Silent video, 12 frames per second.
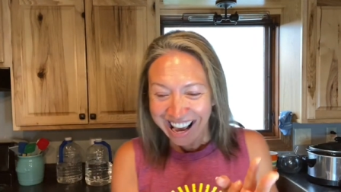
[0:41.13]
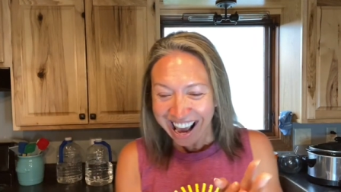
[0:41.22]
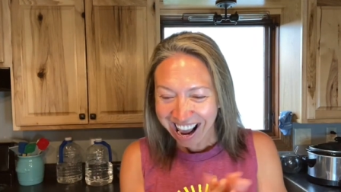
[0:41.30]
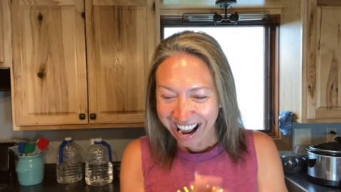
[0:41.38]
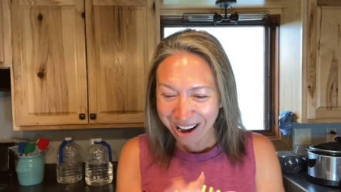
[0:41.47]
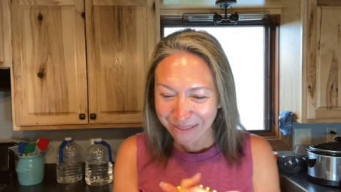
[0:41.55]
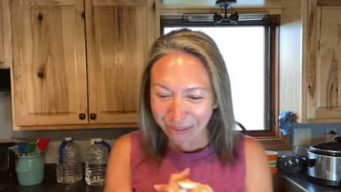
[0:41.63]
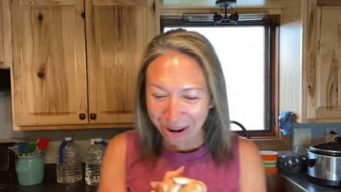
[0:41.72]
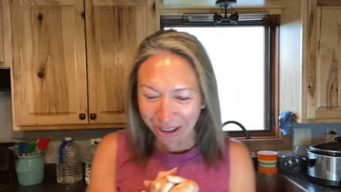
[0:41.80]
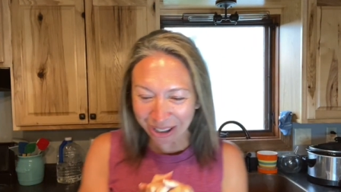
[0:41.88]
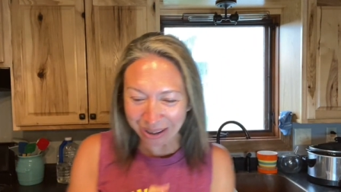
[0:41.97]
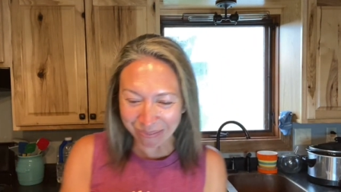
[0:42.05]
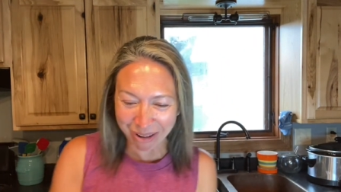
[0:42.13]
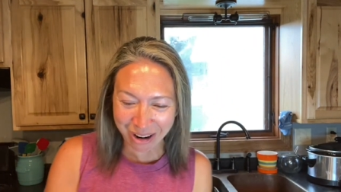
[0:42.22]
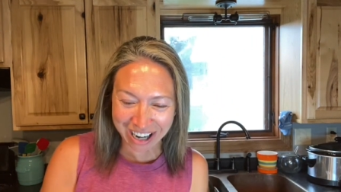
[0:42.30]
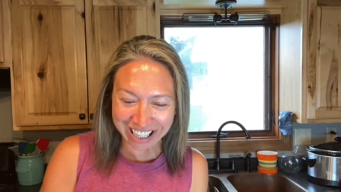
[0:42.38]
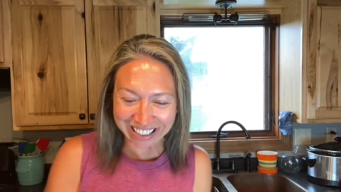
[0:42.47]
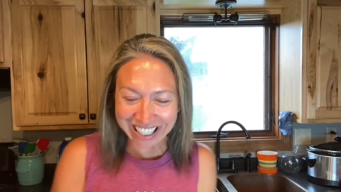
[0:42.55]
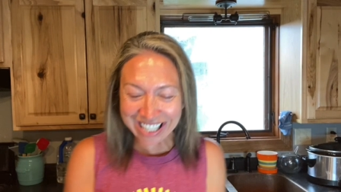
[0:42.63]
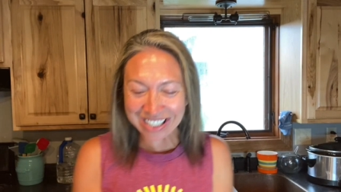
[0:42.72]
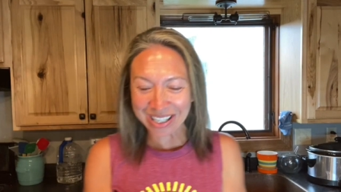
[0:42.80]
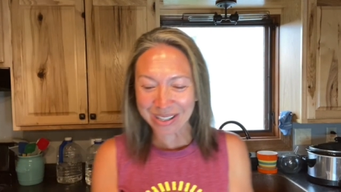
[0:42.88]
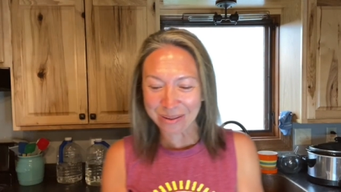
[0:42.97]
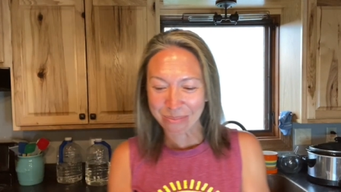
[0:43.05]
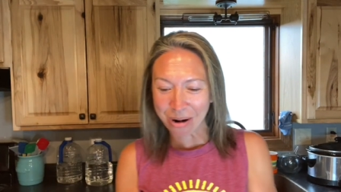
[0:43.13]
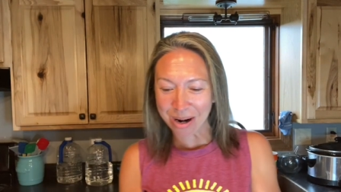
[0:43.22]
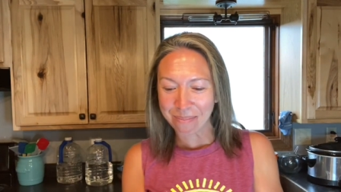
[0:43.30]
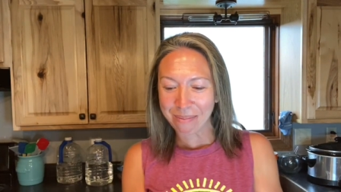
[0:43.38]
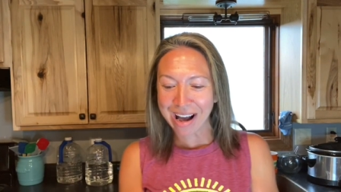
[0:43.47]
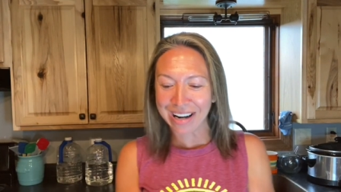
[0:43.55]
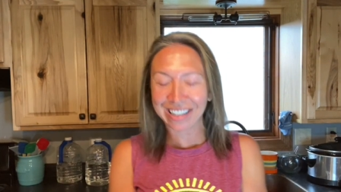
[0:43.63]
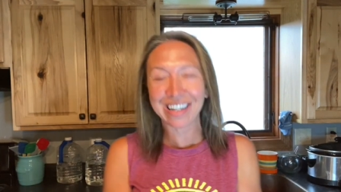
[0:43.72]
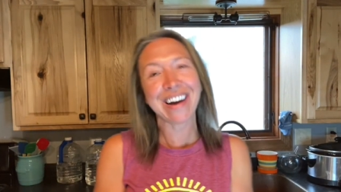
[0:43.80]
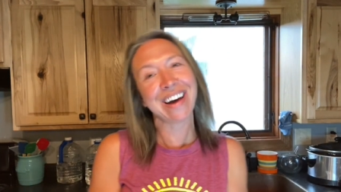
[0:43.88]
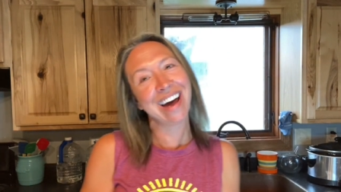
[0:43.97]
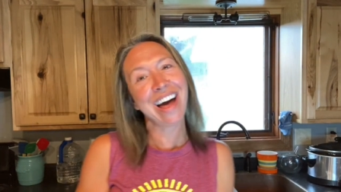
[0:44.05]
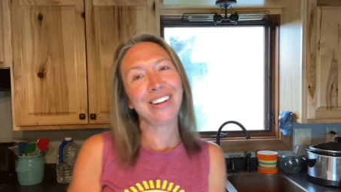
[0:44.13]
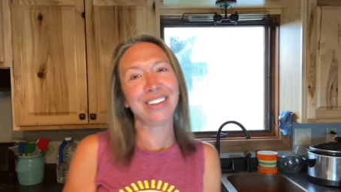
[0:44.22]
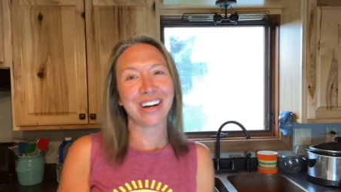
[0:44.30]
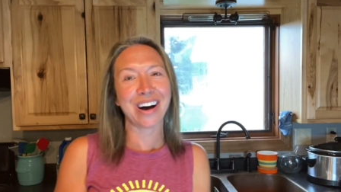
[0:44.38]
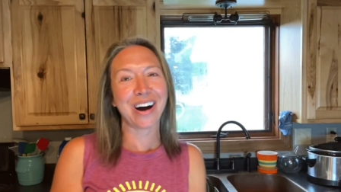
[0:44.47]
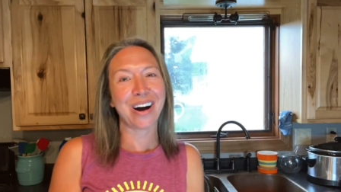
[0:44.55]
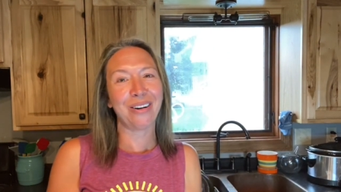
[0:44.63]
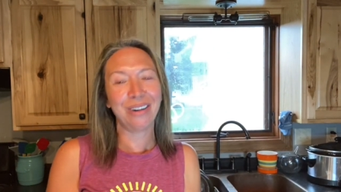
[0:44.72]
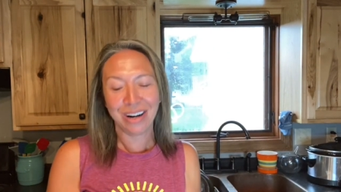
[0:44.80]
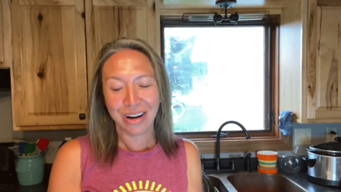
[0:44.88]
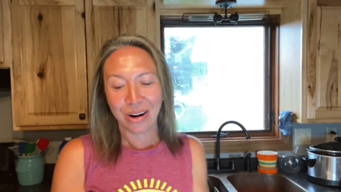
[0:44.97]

Amber, good morning. Lisa, good morning. Monica, hello.